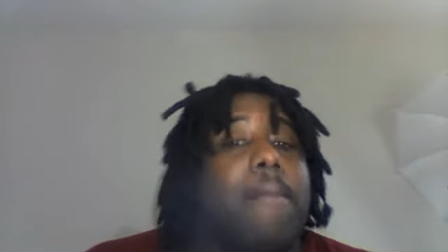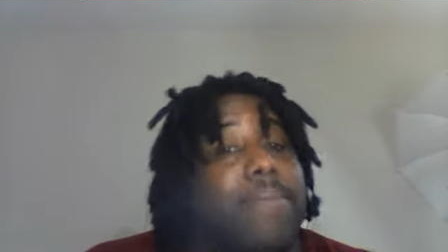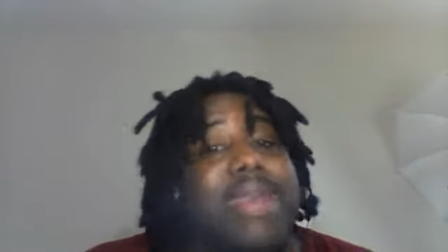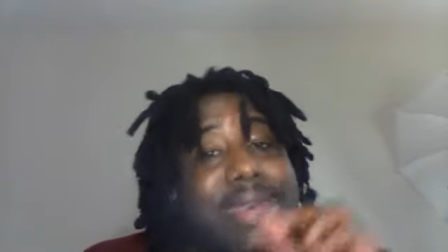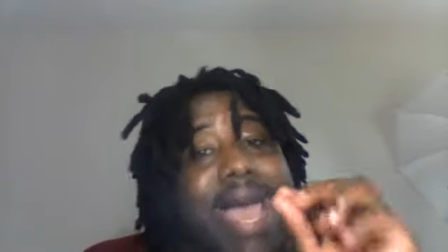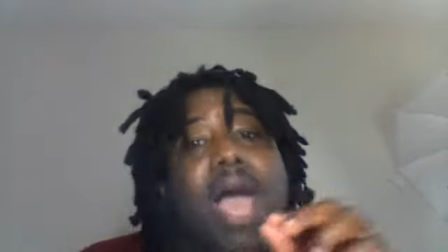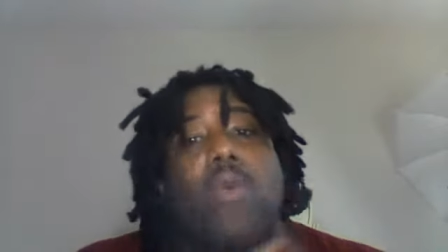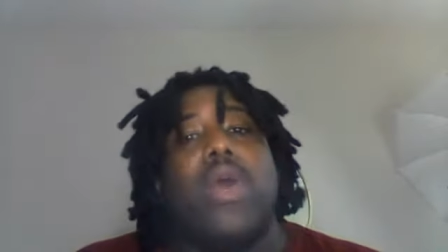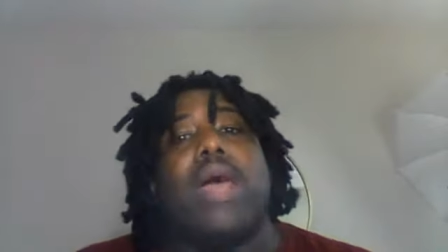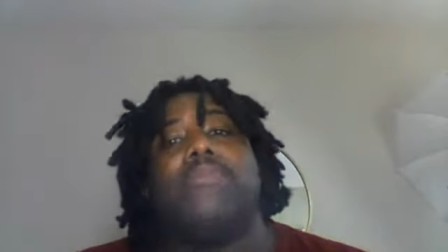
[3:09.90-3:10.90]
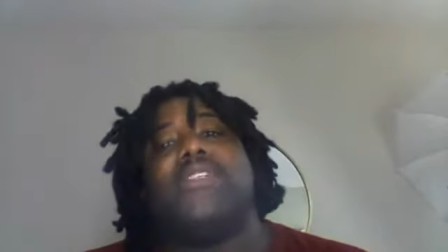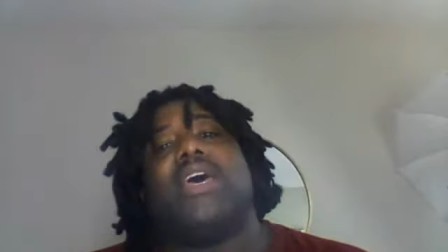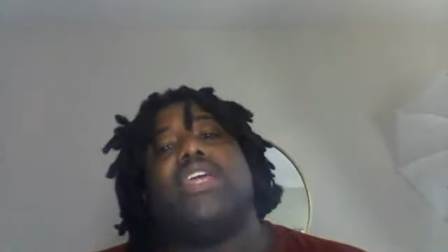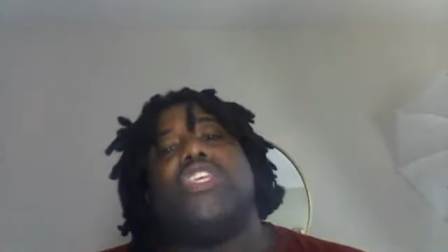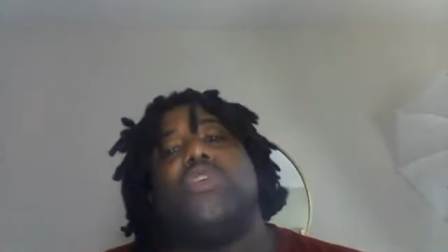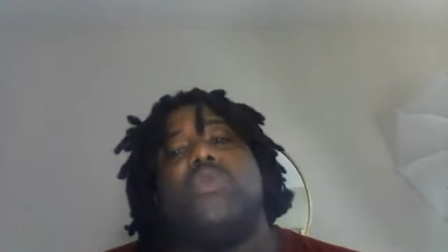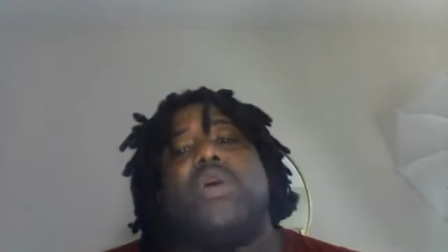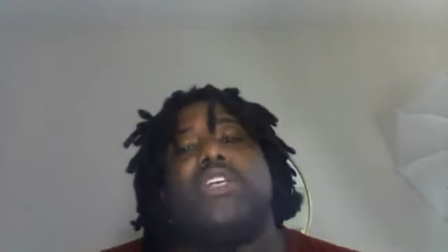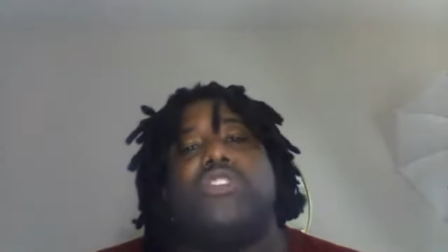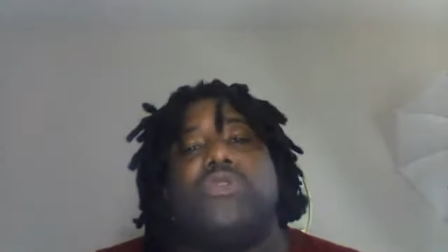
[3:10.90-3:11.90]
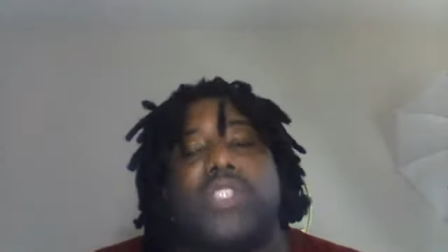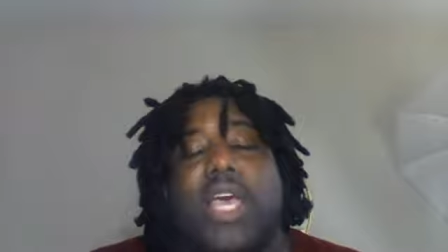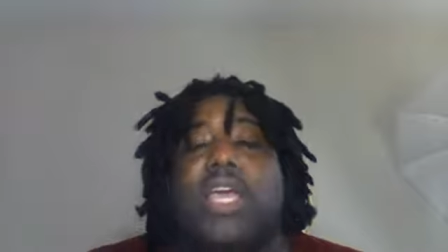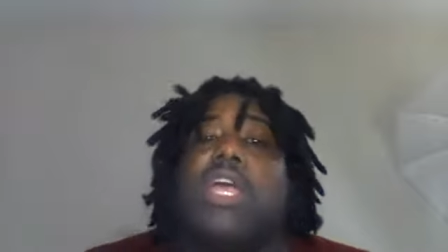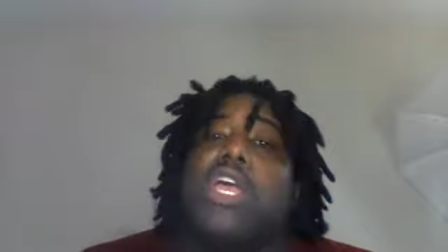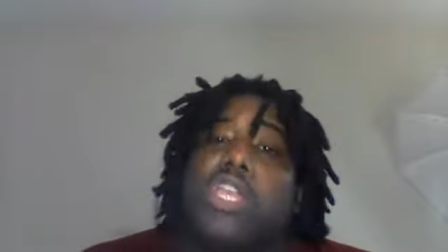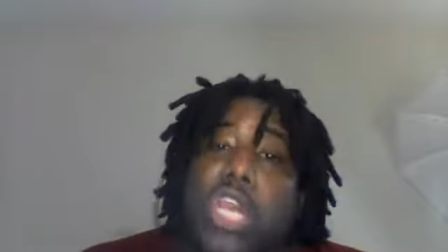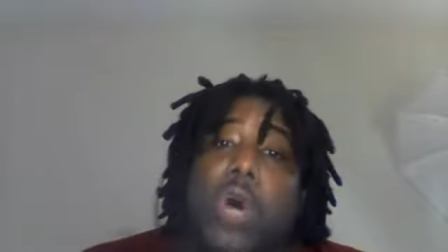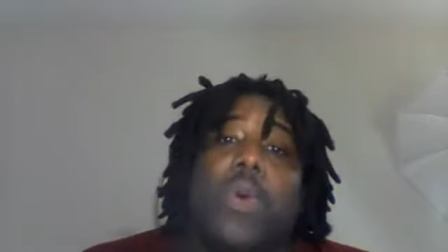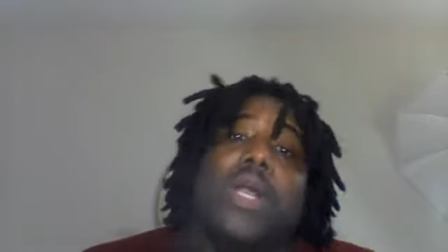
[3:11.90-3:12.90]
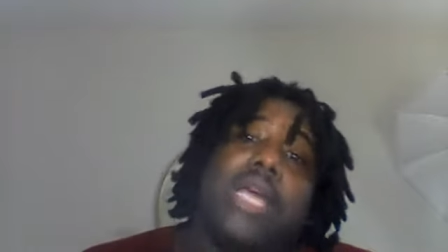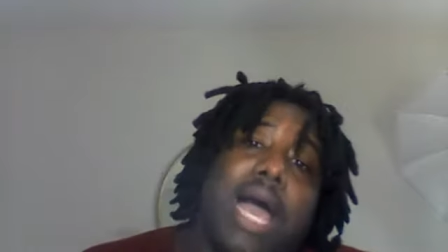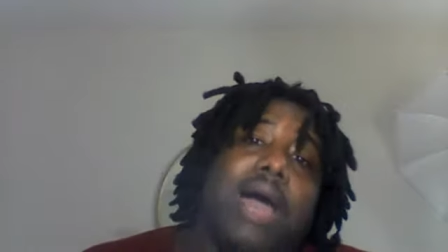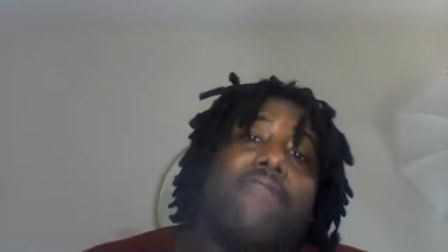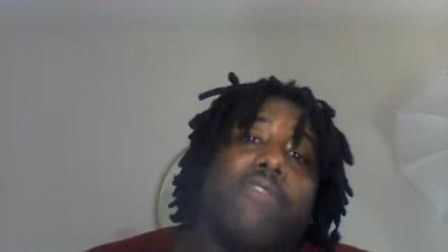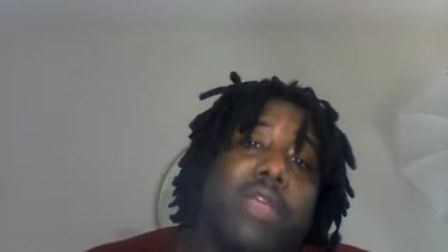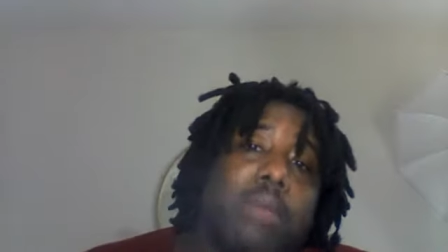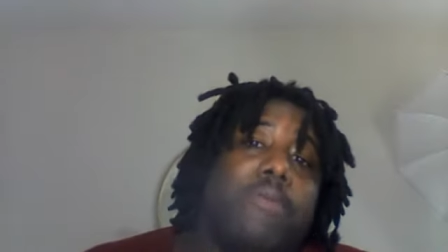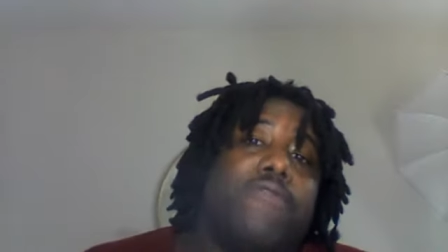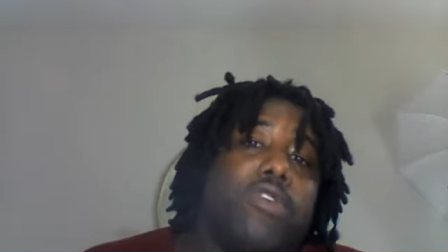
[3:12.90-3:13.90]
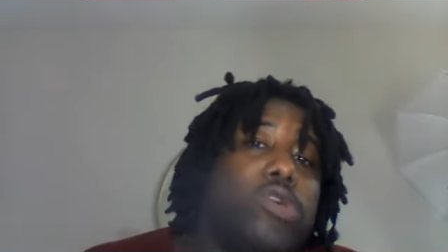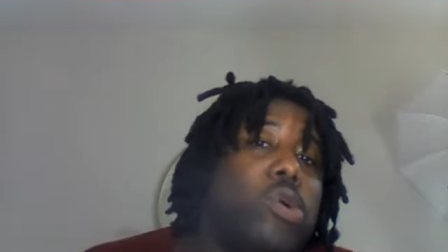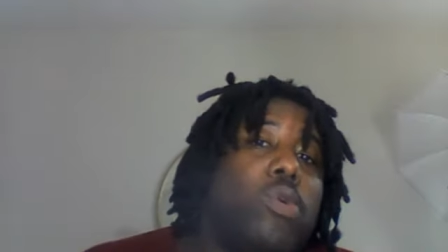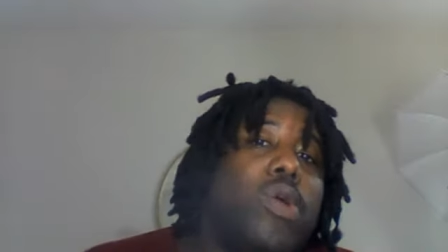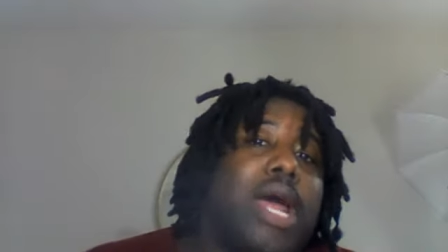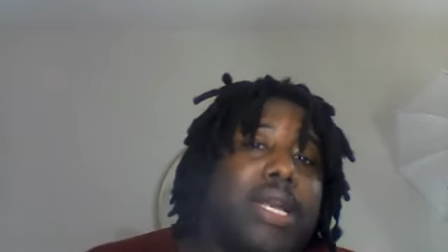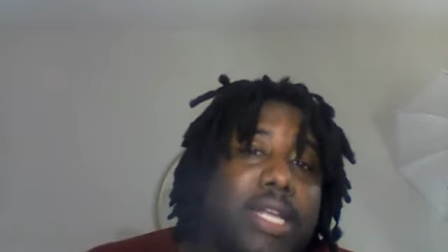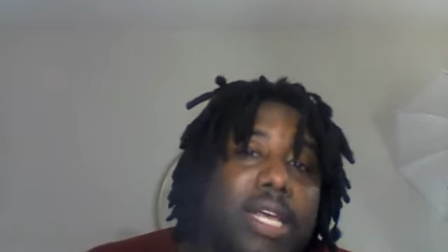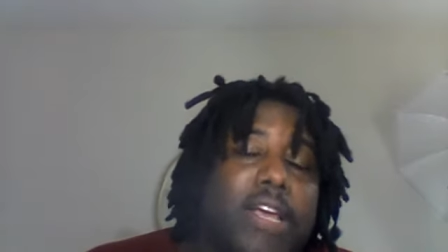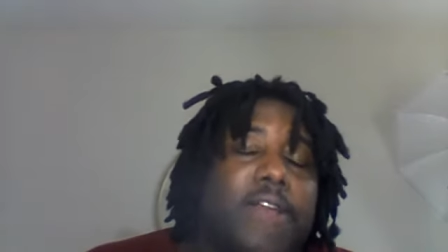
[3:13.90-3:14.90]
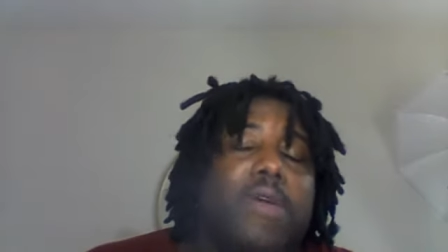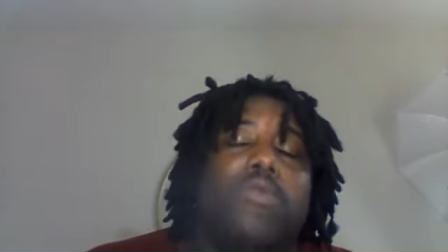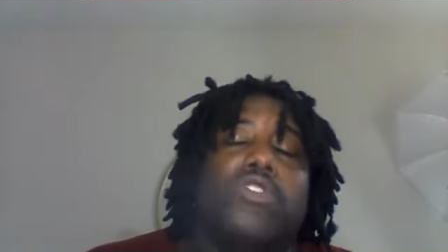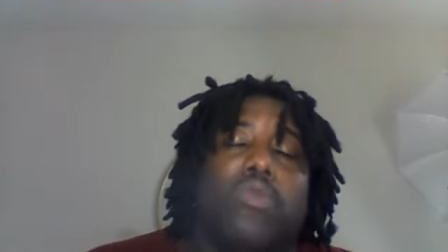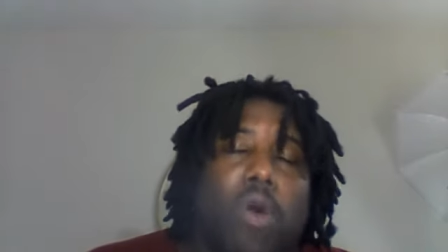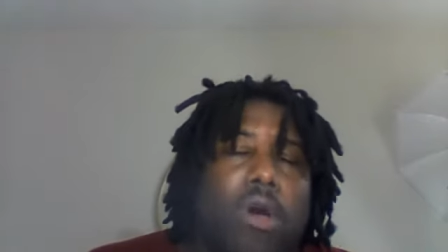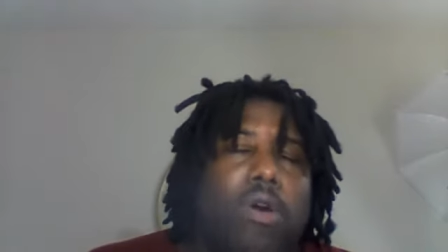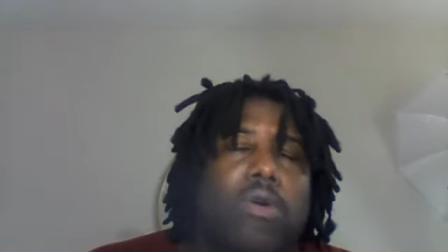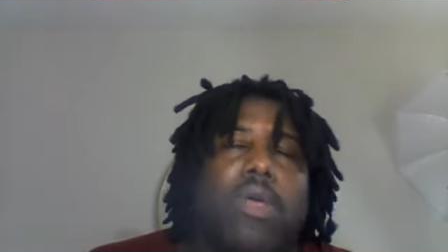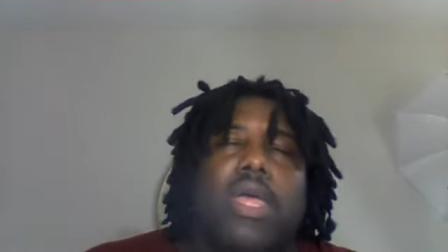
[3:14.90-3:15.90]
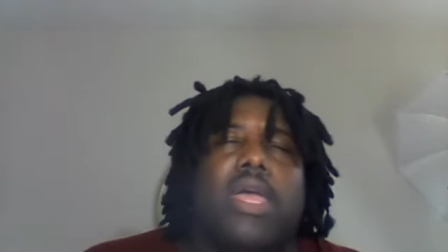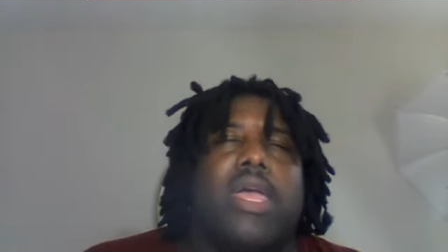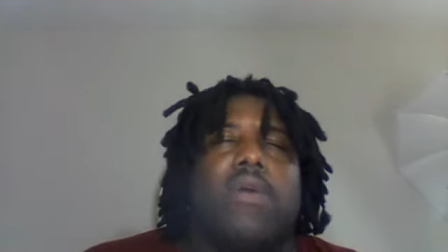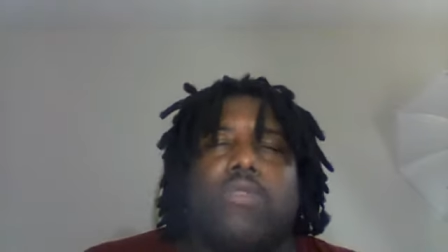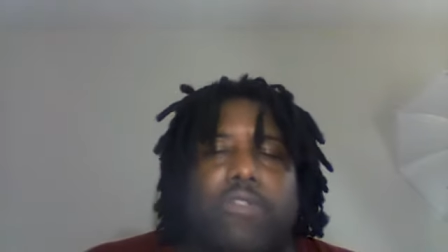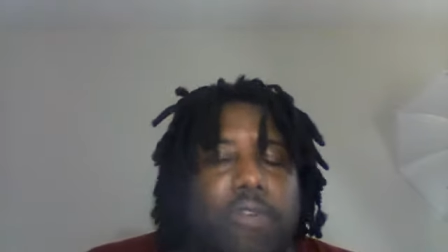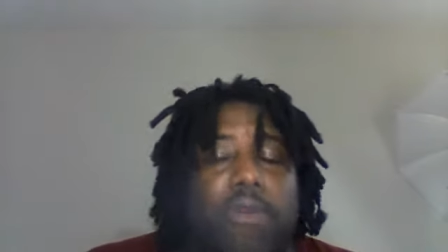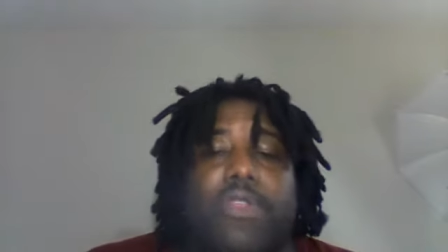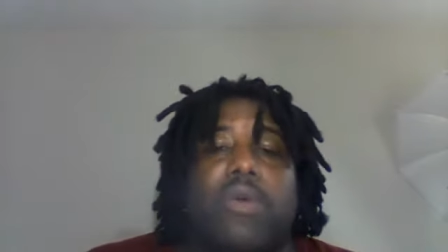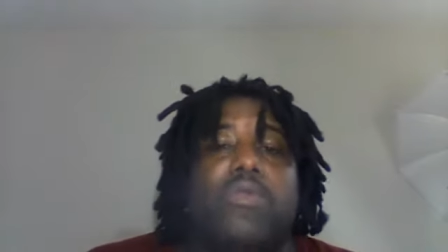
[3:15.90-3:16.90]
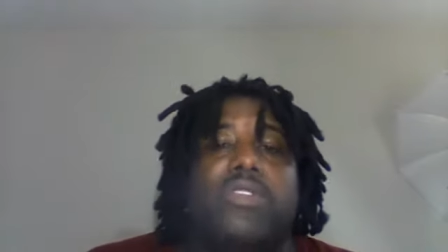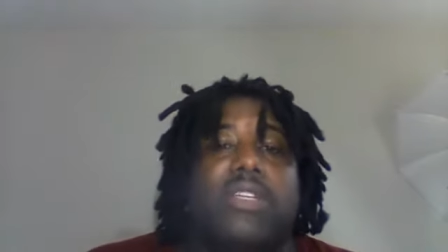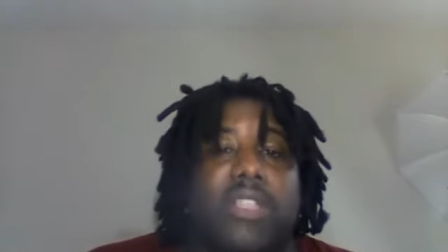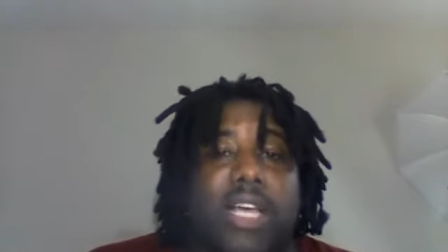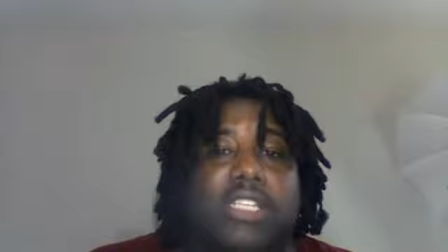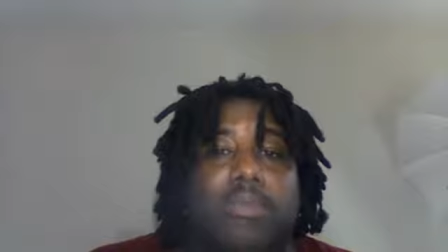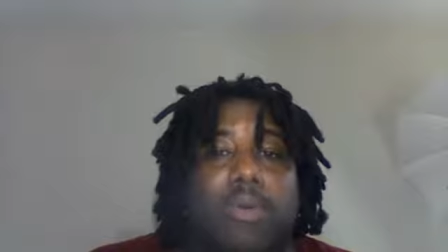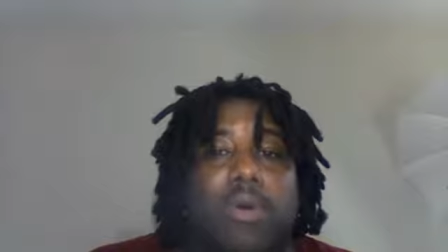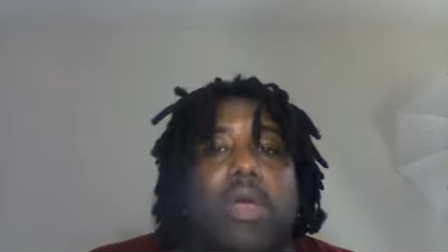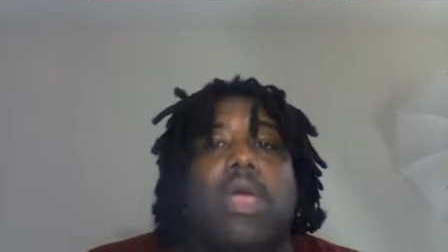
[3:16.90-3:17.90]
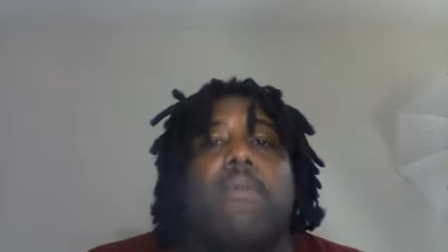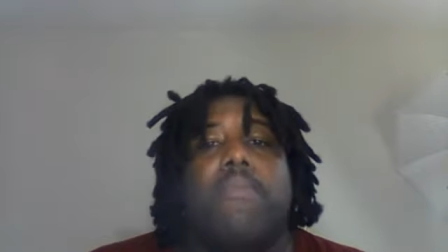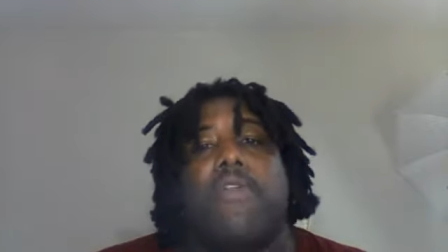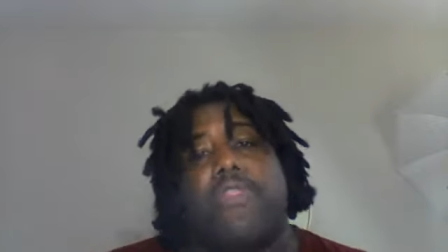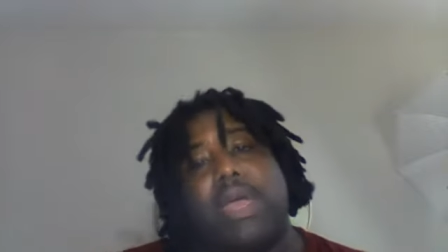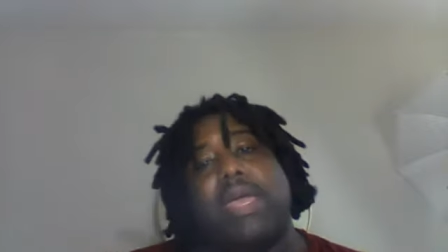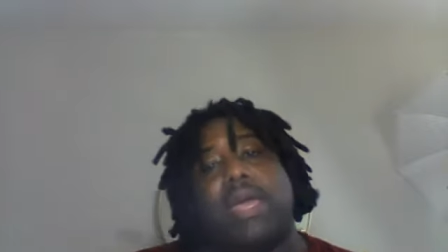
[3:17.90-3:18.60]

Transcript: But now what I'm telling you is you say, you know what, God, forgive me for doing what I did. It was wrong, it was filthy, it was detestable. But thank